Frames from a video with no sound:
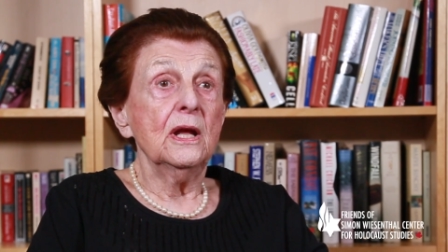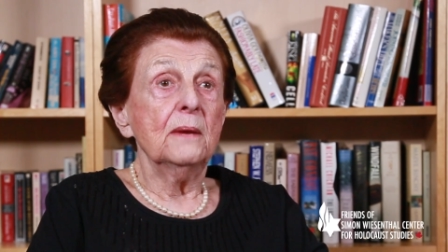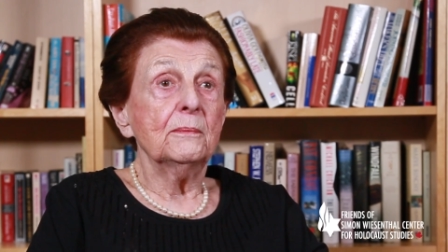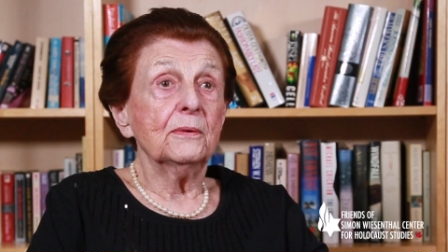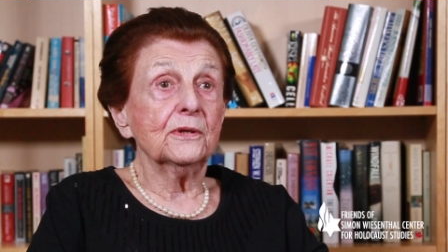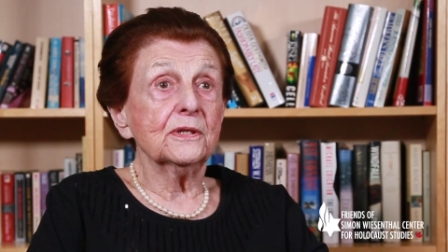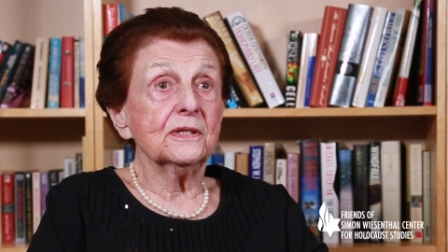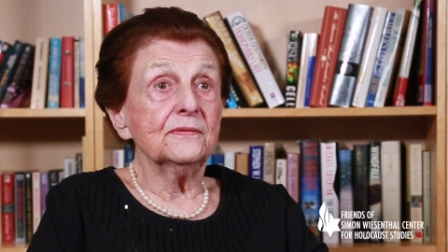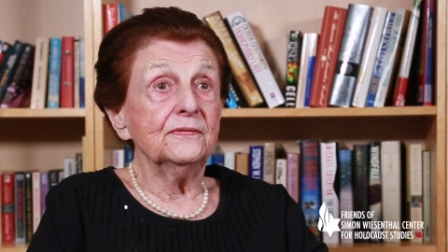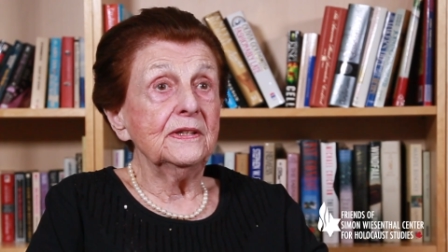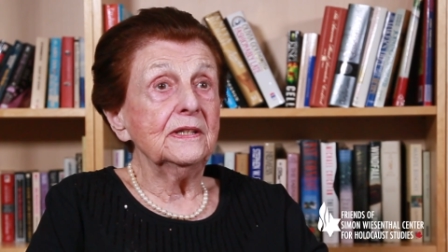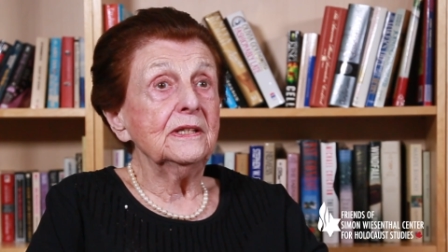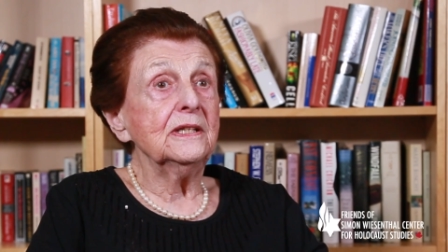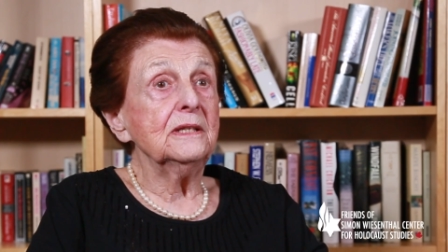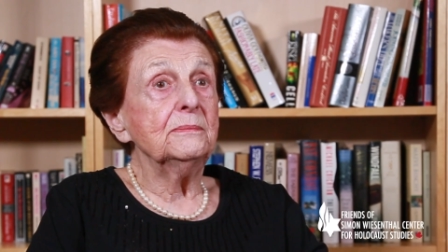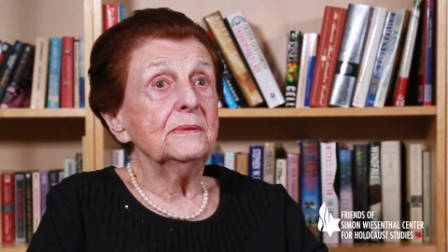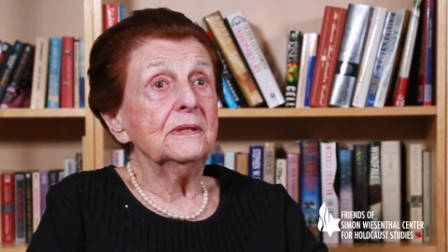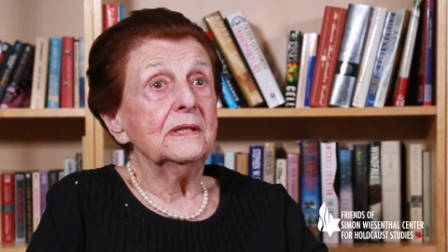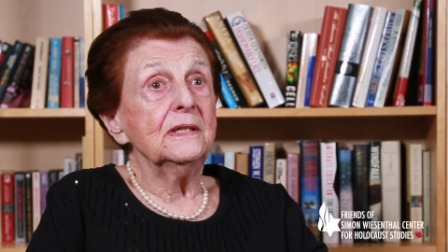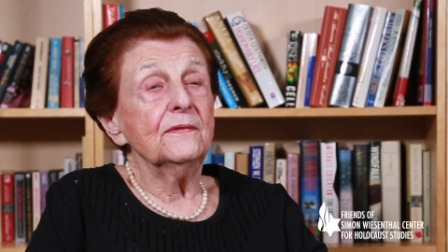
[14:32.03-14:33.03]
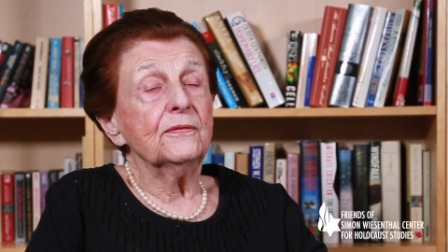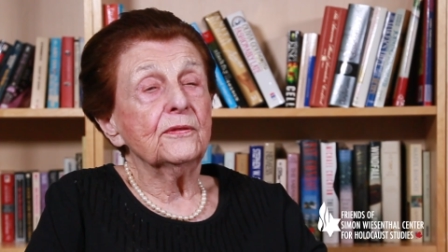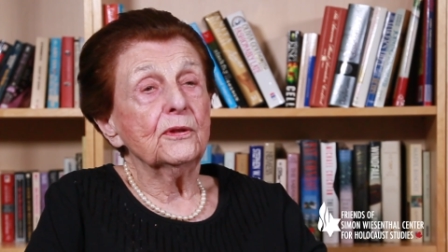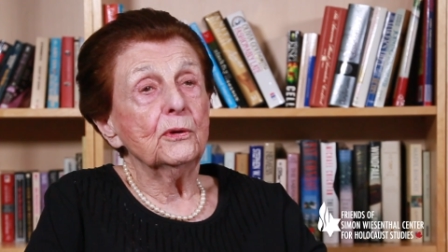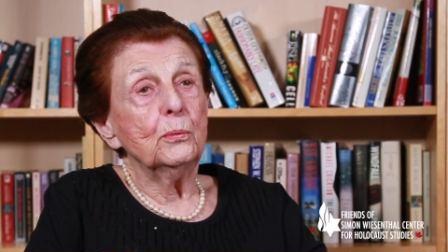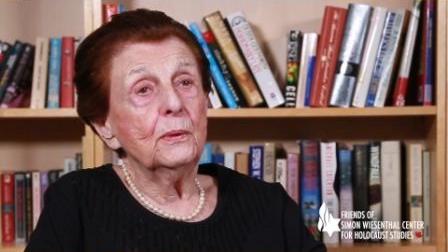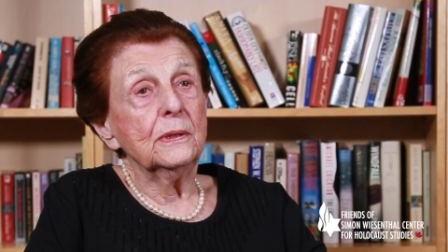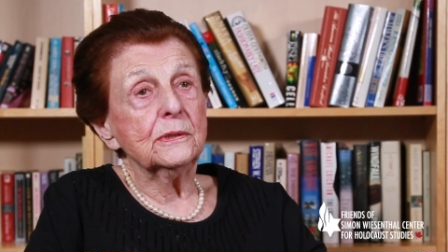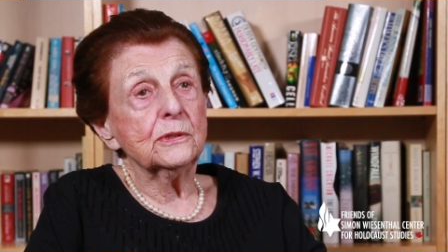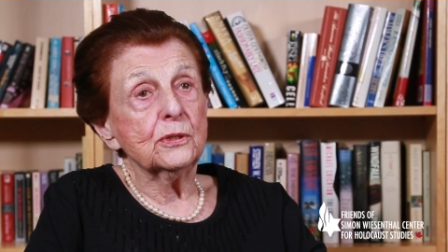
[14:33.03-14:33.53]
Because we did believe
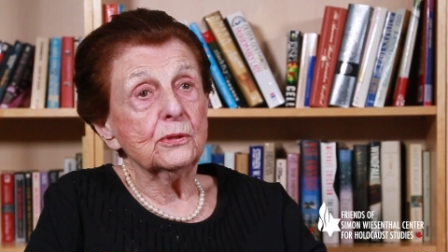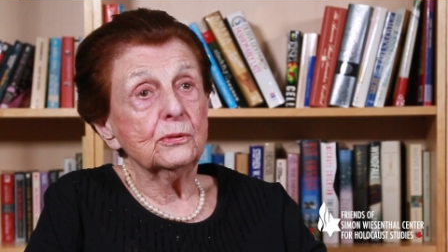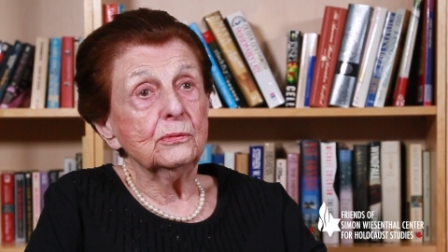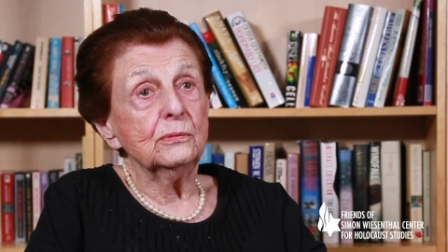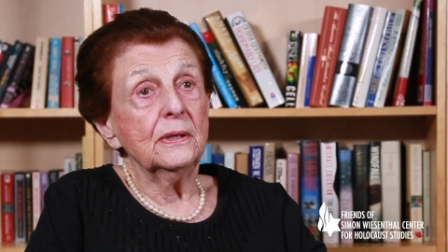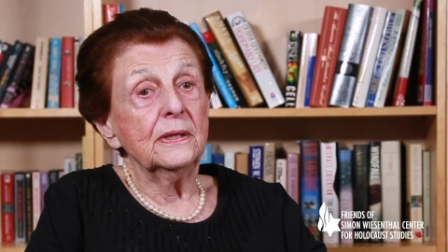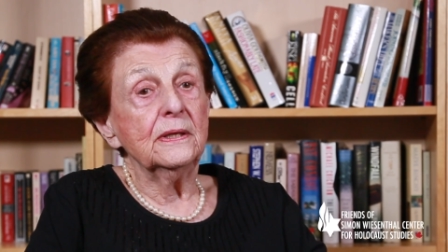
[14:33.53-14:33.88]
so once too.